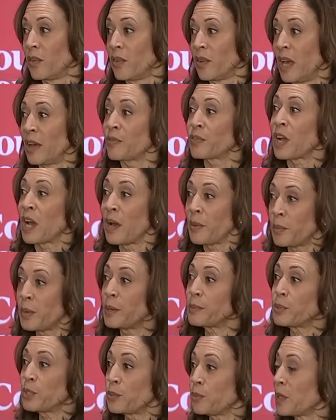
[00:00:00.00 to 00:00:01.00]
have come
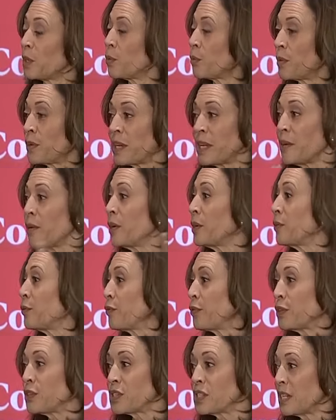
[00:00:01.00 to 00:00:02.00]
up to me. We're now on a
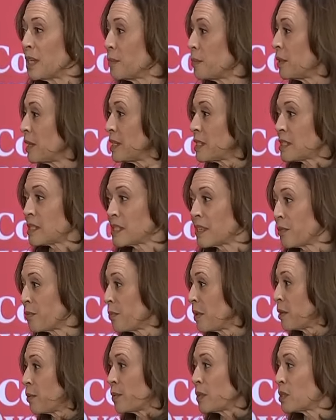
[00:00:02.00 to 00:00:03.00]
first-name basis. I've
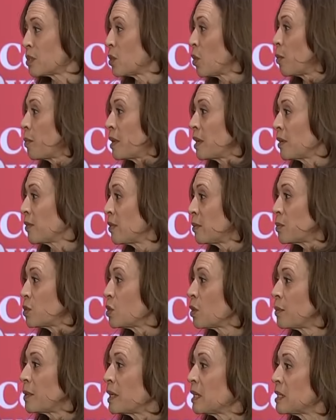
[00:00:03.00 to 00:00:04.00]
met with so many of them
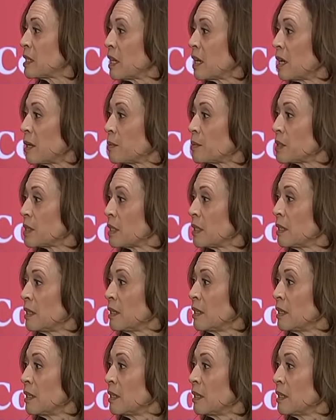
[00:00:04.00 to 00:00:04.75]
so many times.